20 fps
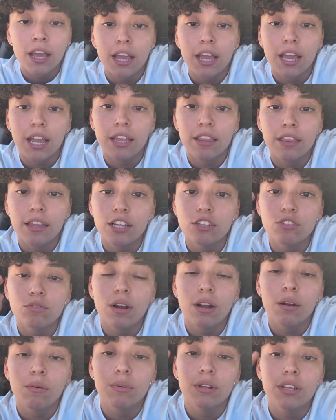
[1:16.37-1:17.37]
And that's
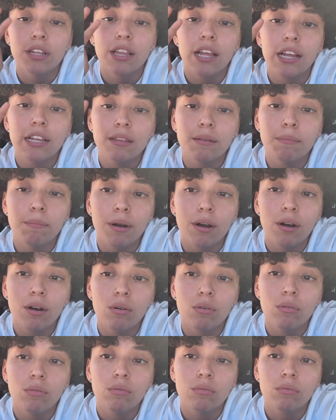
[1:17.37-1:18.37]
what I really liked
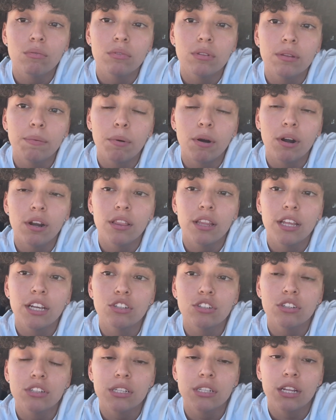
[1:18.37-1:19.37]
about the part of
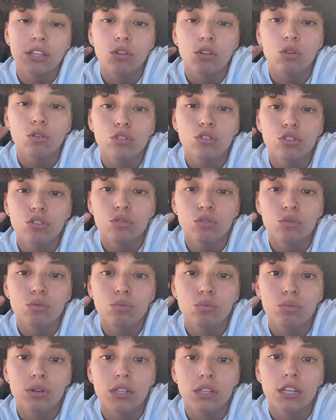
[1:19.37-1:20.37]
lectures. Like, those two
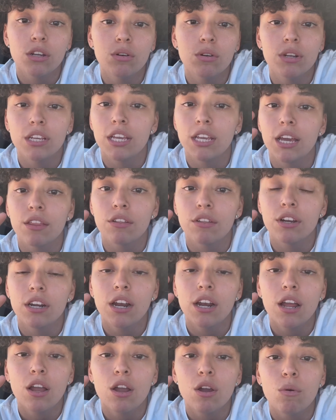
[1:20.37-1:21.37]
really go together
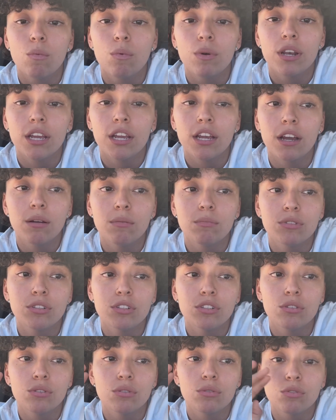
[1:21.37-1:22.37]
when it comes
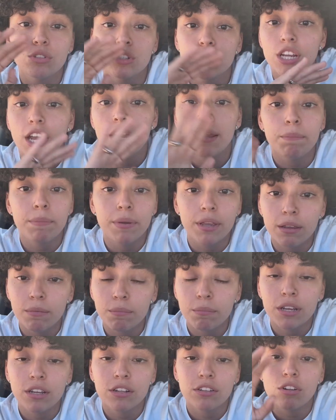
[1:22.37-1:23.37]
to shaping,
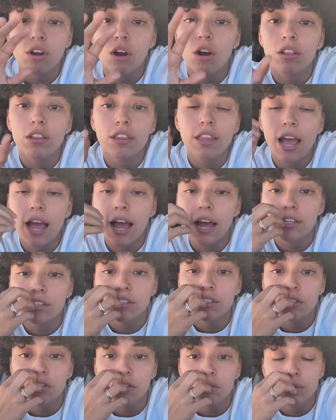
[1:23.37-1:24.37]
because all of that has
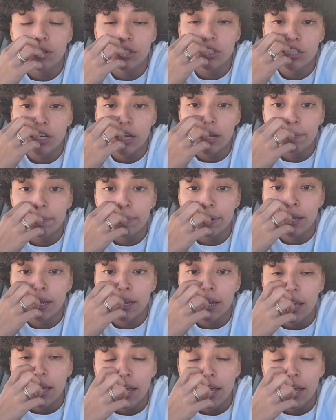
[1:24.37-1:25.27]
to do with shaping.